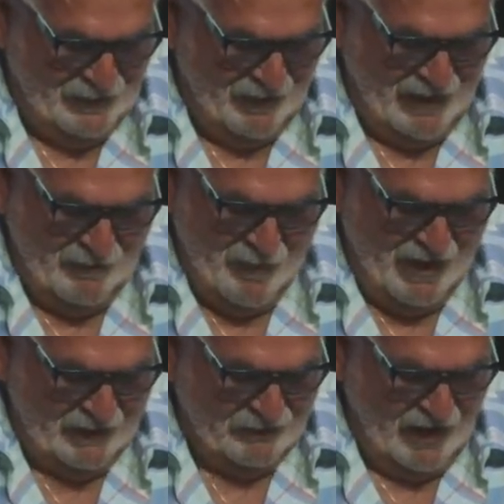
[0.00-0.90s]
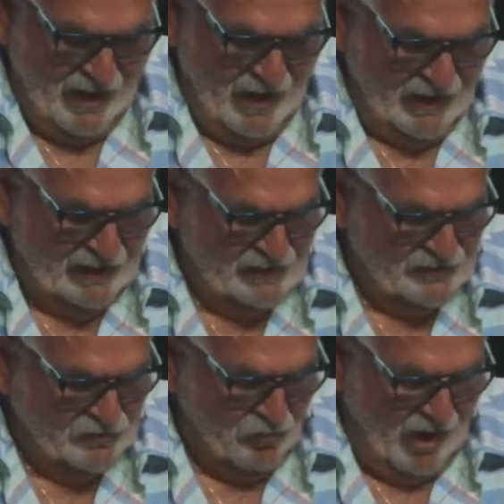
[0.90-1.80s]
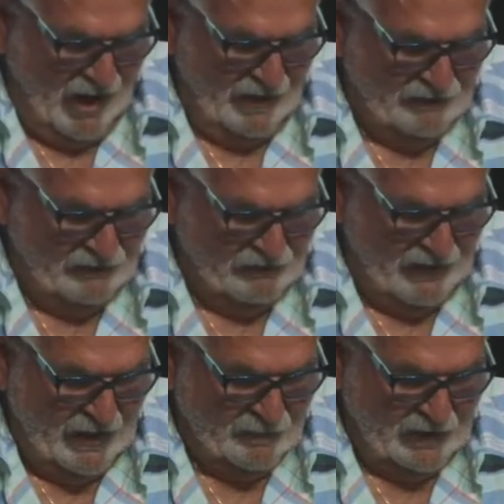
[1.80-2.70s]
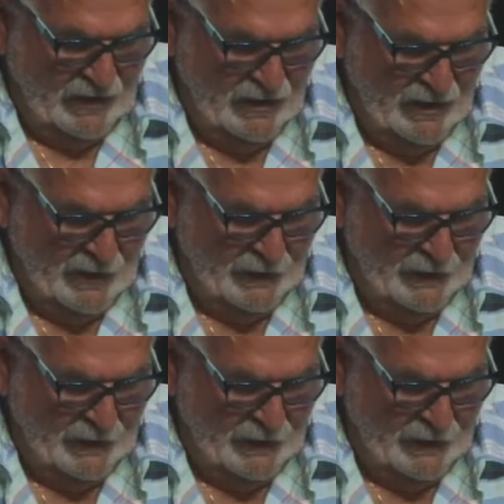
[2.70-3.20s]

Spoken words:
Great man of God and his wife and family.